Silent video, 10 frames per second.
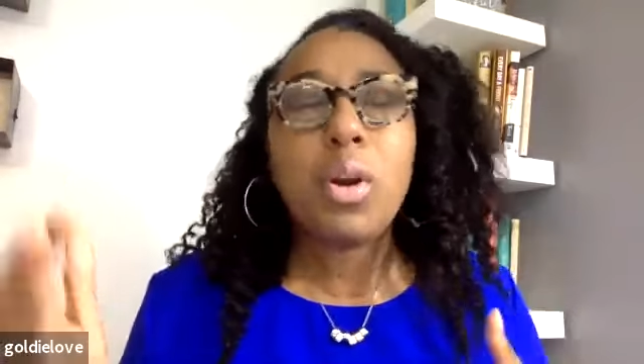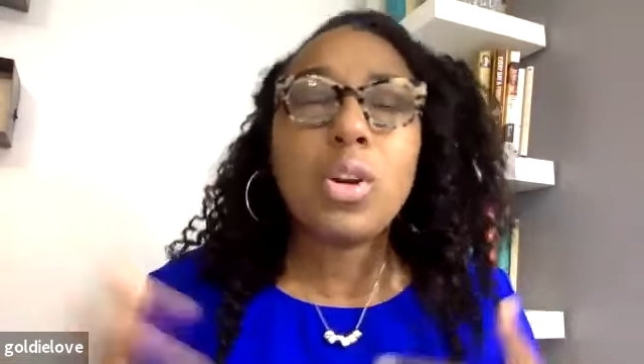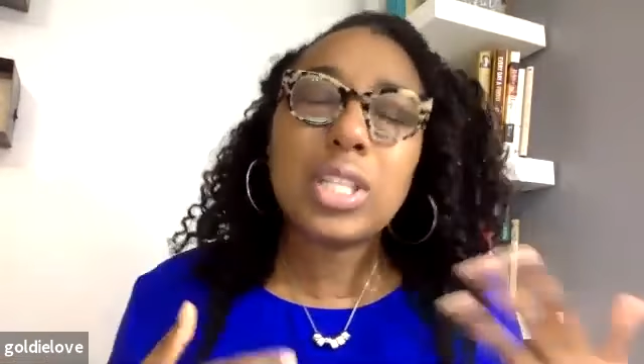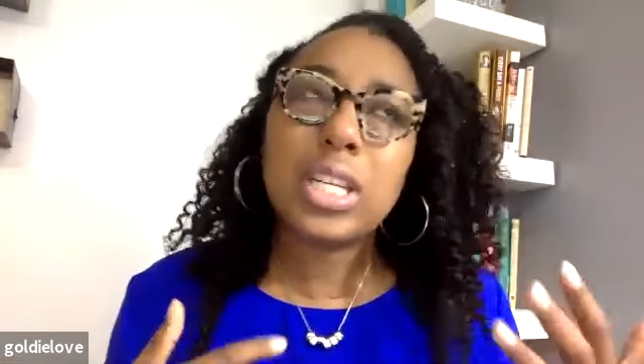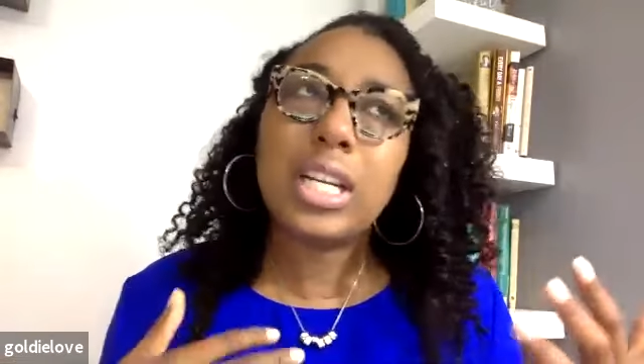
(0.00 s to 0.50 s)

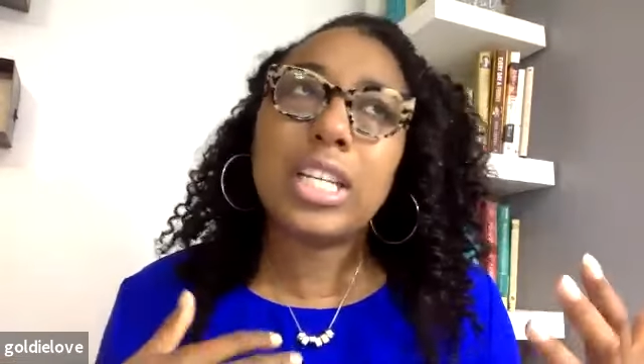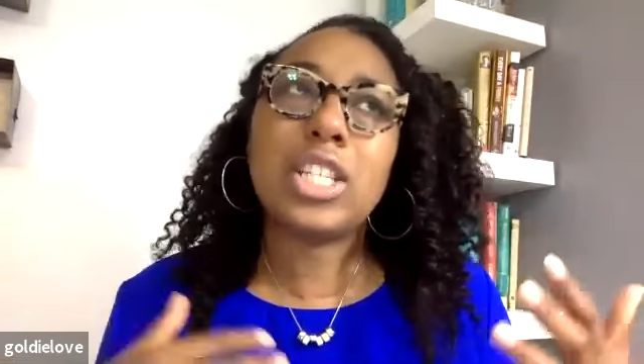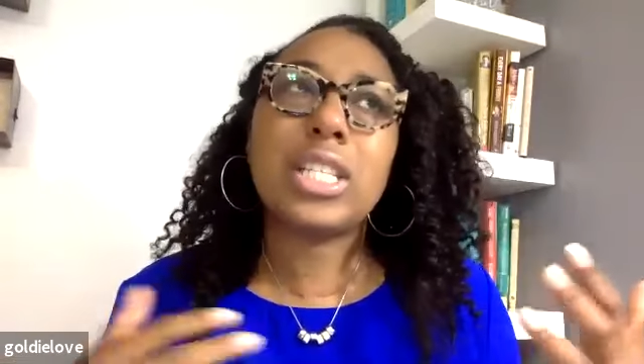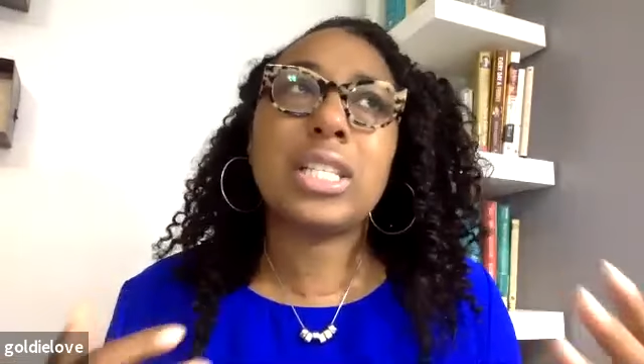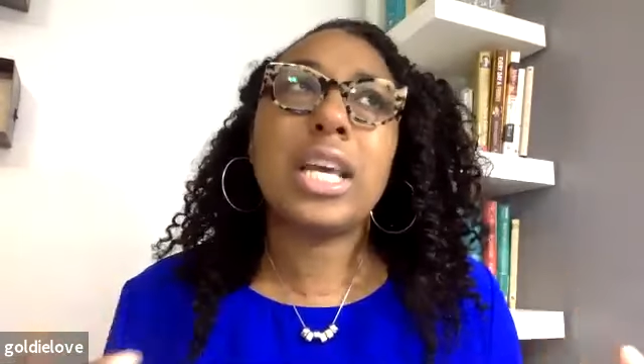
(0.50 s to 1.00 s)
personally
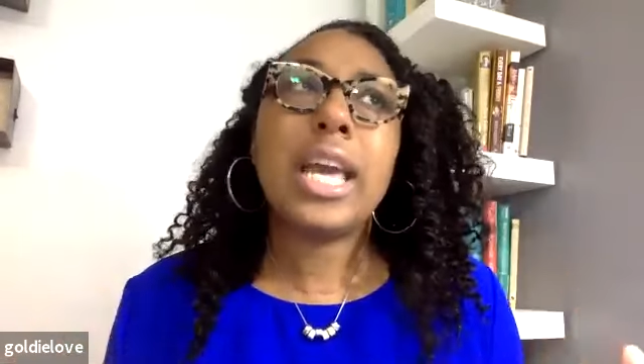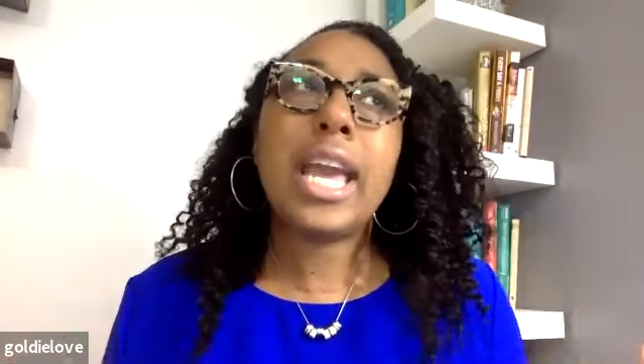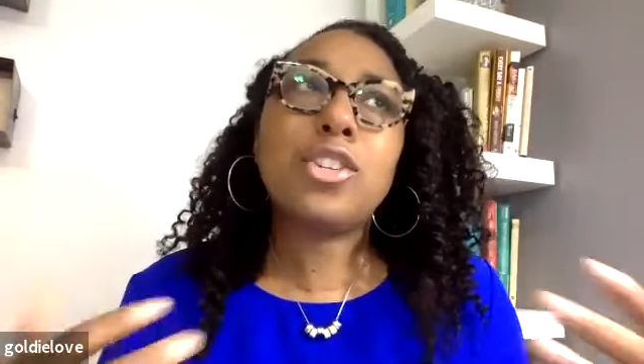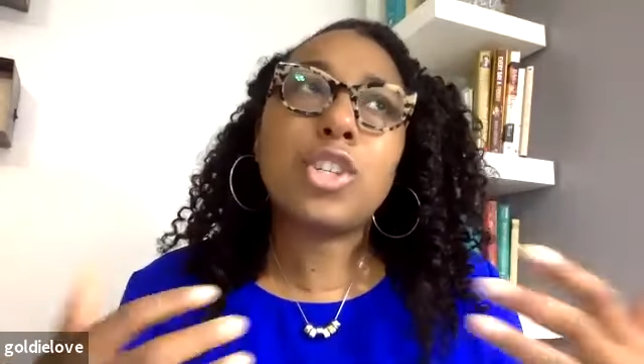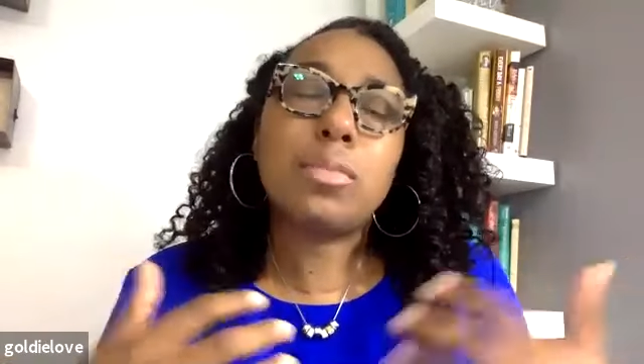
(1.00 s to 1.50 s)
just
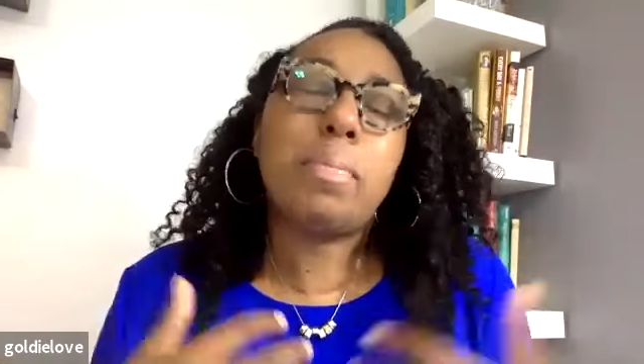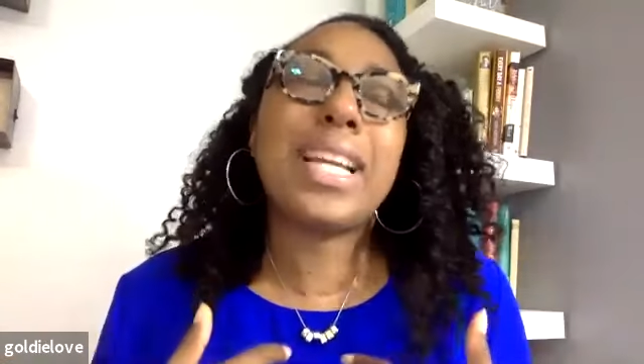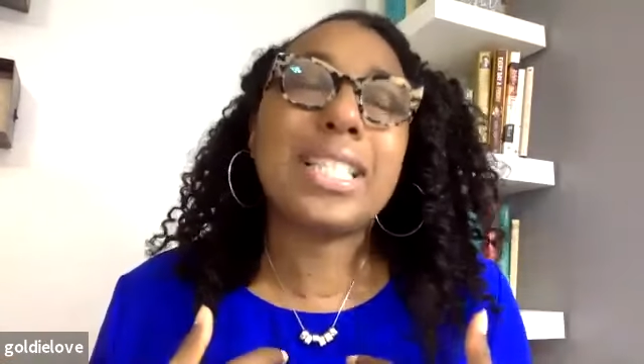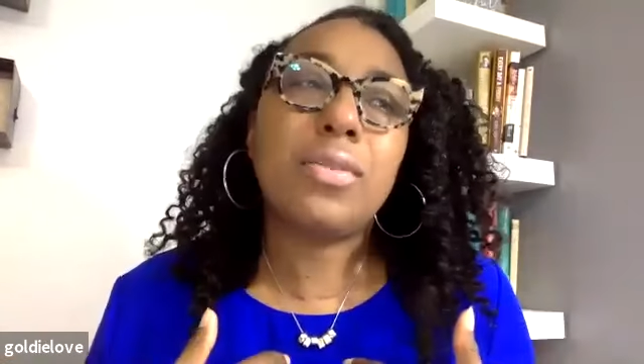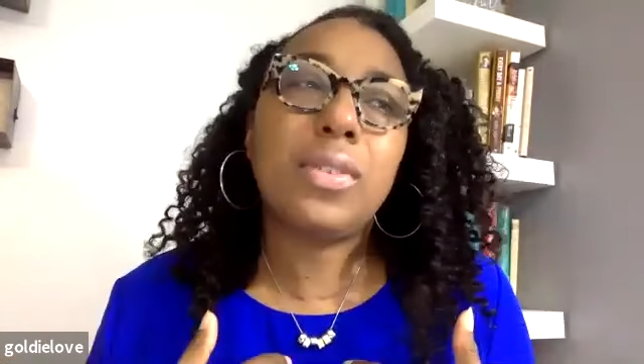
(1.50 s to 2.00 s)

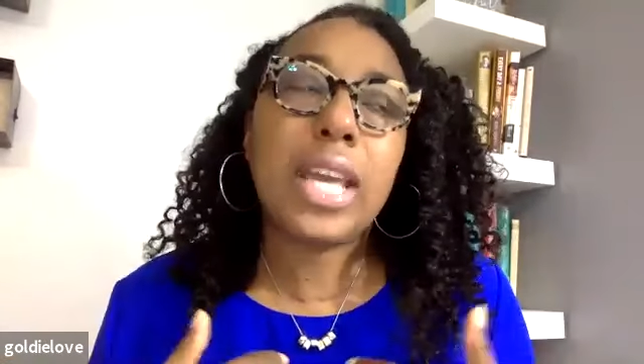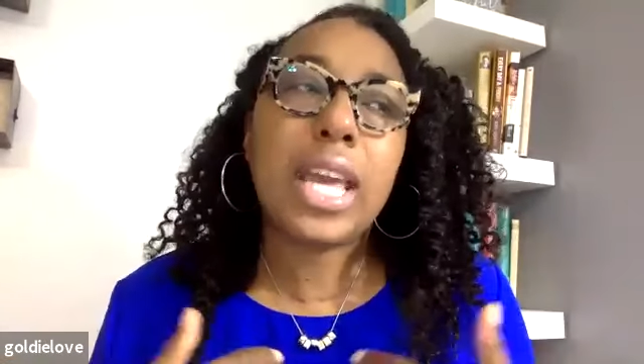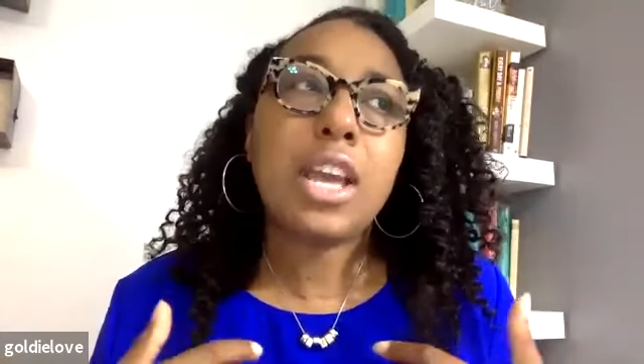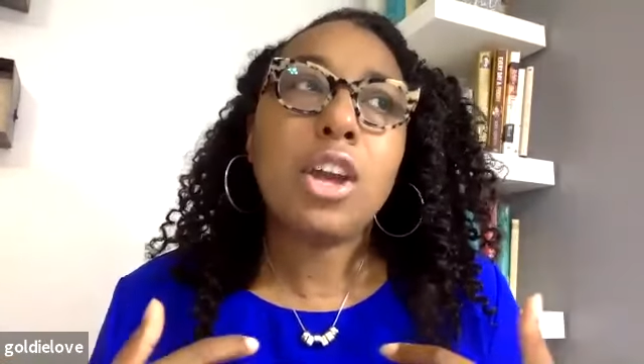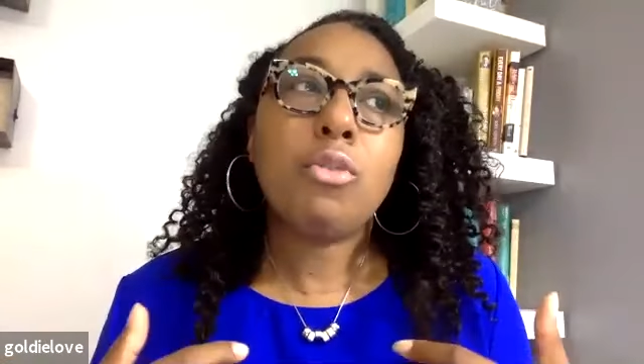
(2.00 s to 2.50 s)

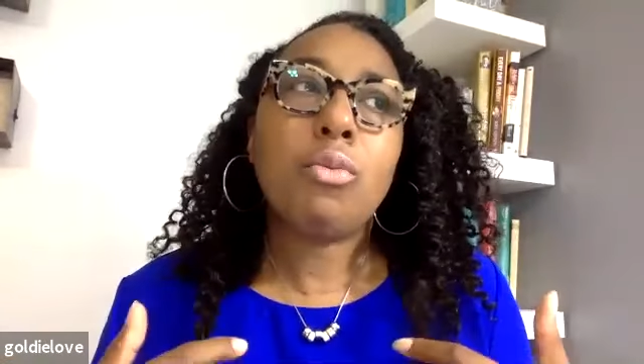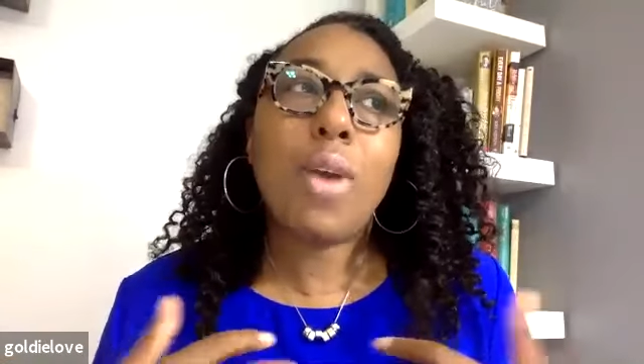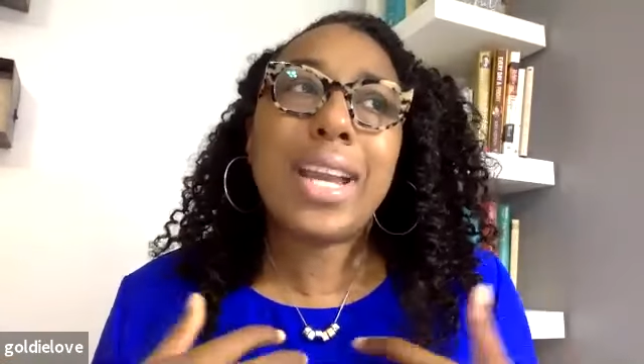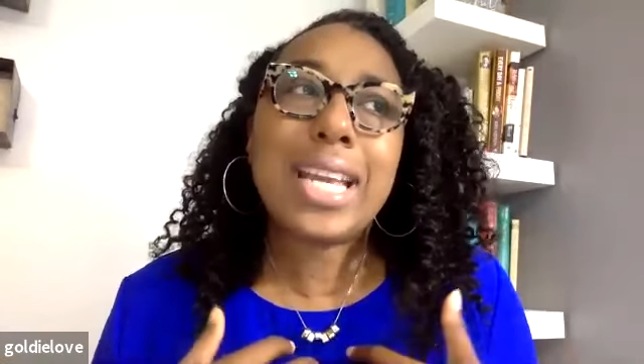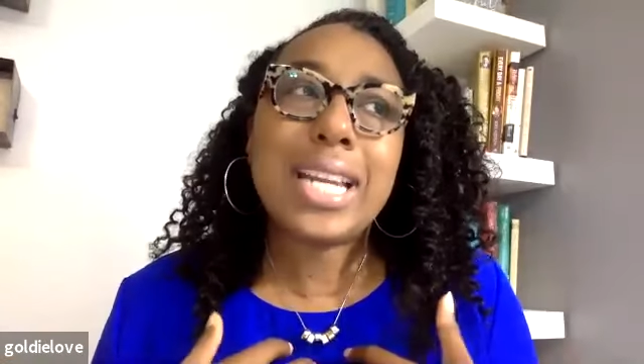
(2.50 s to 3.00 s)
introspectively
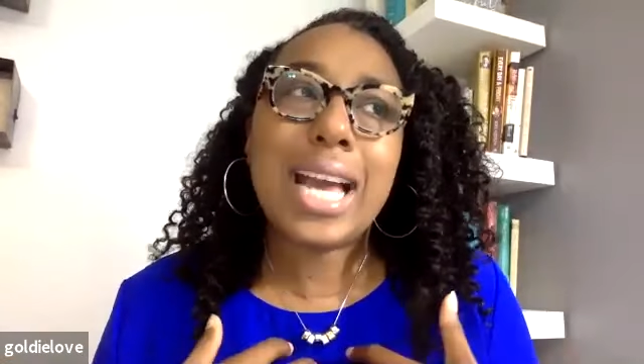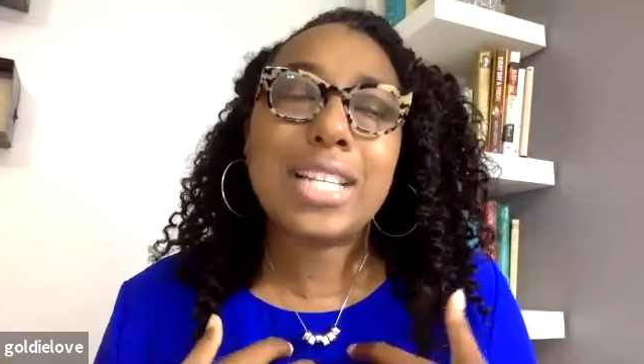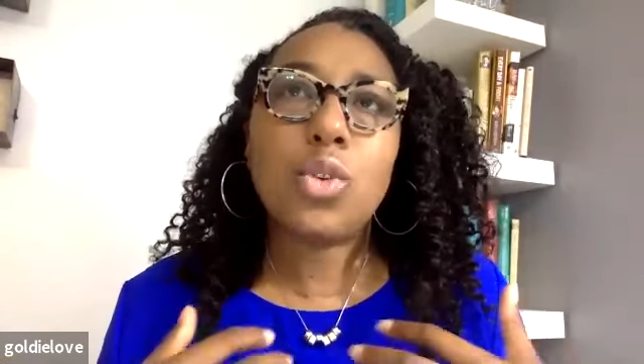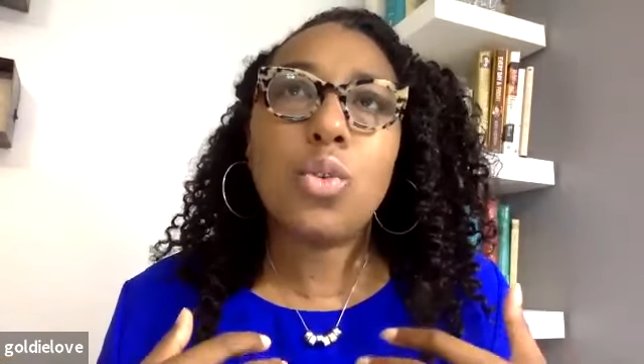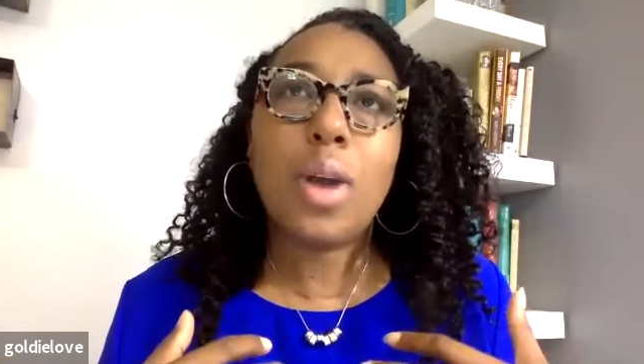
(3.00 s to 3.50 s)

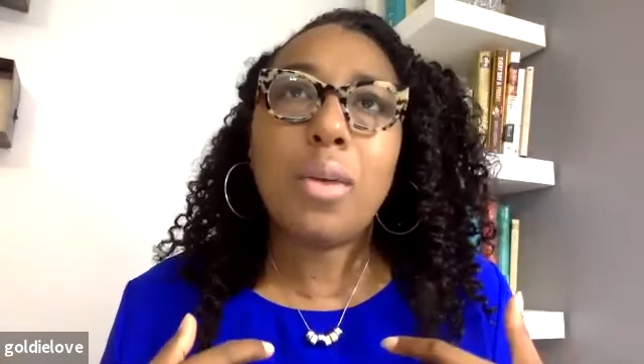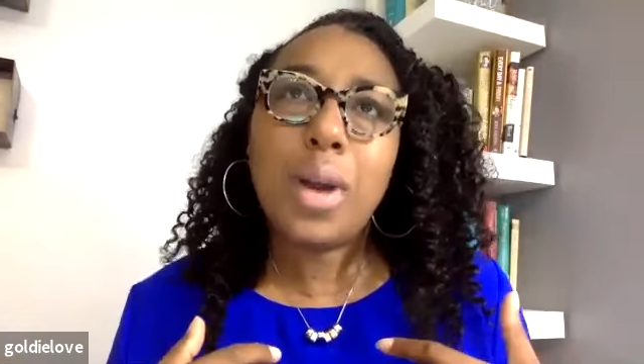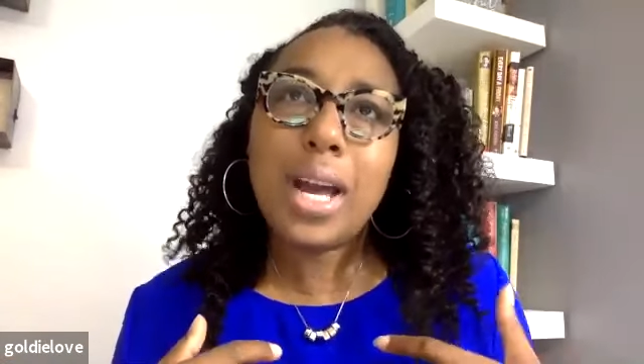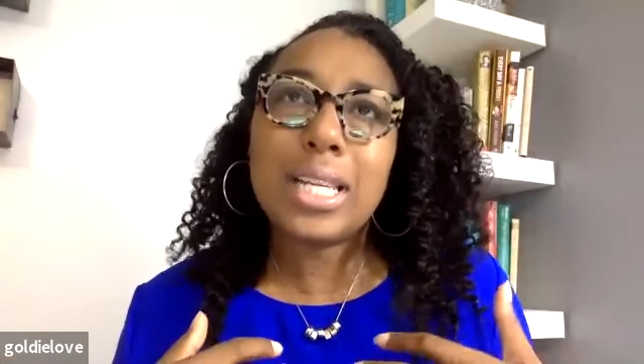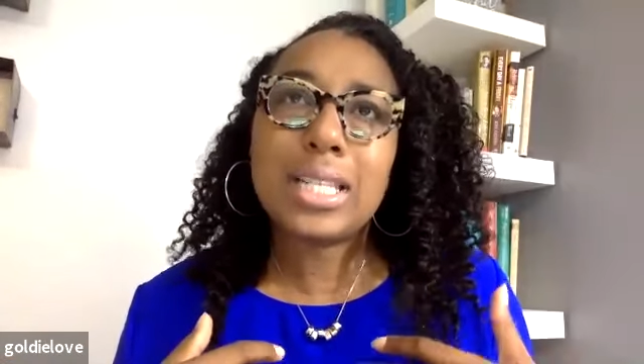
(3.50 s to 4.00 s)
recognizing who I
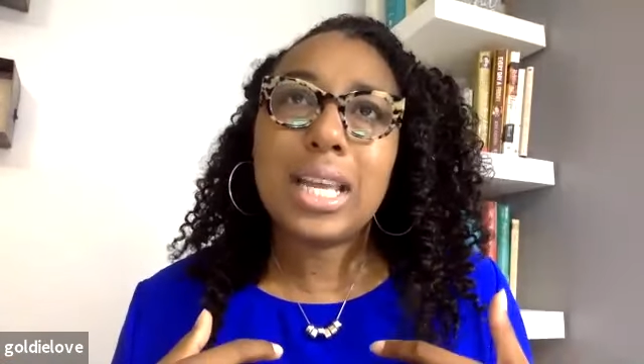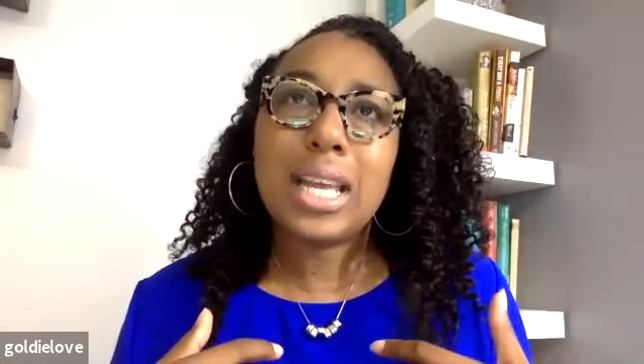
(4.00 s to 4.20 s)
was.